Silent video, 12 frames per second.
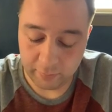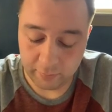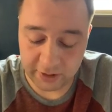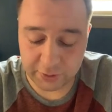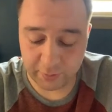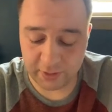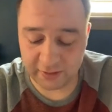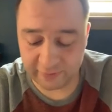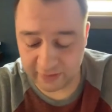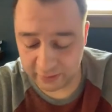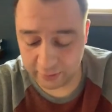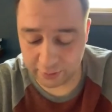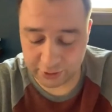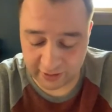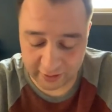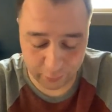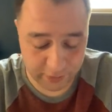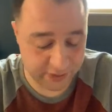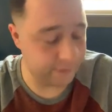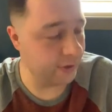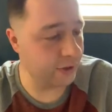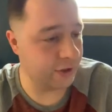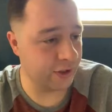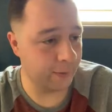"Makes you want to leave that little shack in West
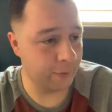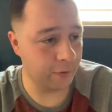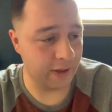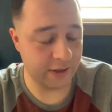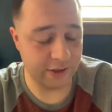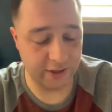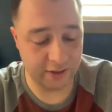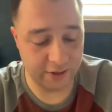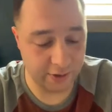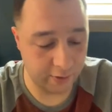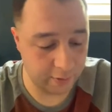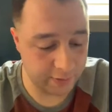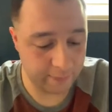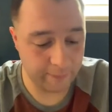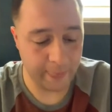Village and upgrade," Johnny joked.